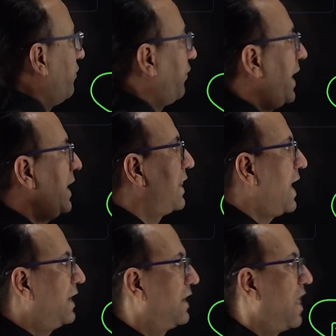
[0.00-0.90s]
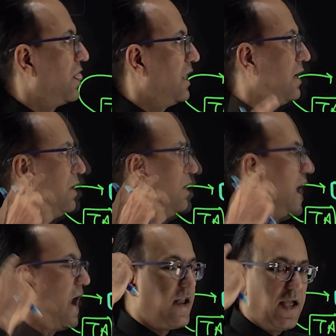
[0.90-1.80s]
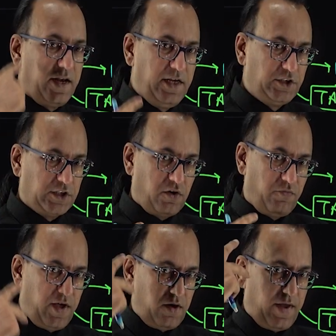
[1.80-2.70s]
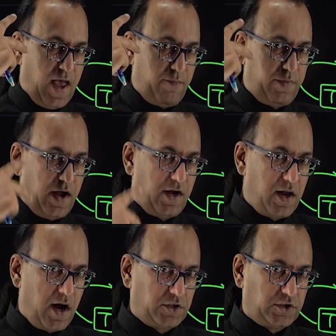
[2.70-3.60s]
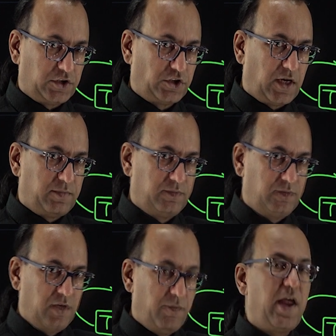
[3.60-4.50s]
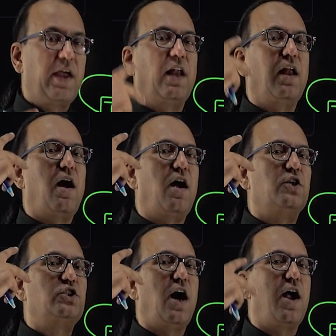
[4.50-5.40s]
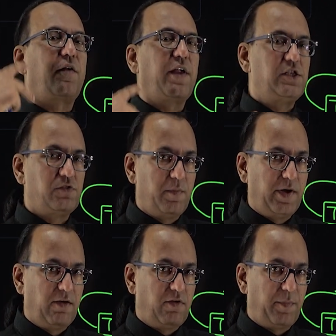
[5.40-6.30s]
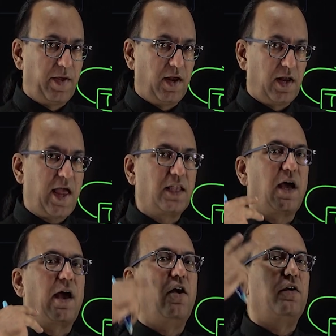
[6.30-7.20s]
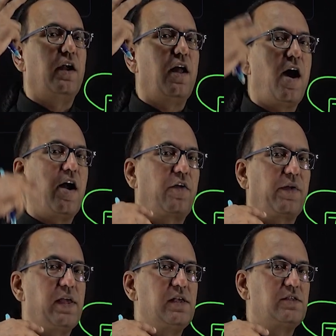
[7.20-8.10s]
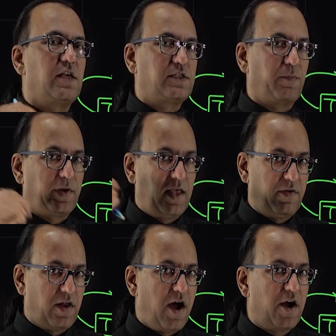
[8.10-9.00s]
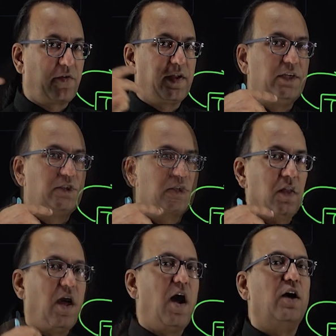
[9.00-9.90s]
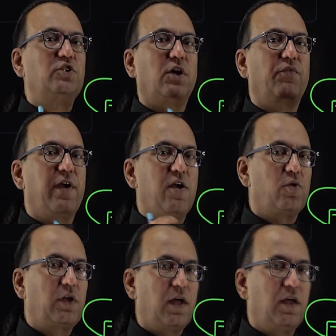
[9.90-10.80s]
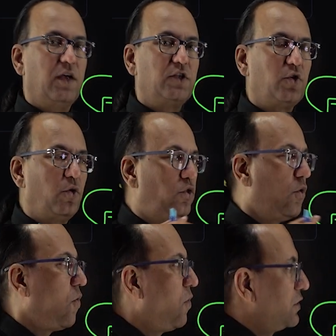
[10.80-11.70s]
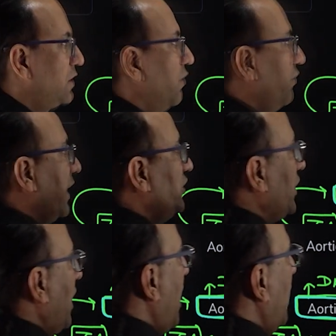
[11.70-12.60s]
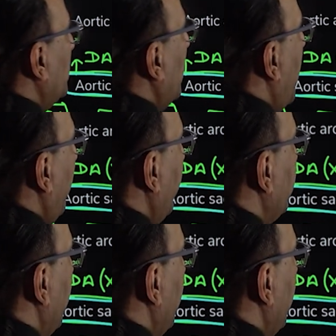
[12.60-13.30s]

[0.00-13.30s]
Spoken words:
find that in the head neck region where we have branchial arches, some branchial arch arteries will be developing, like the carotid arteries, the subclavian arteries, the arch of aorta. So those pharyngeal arch arteries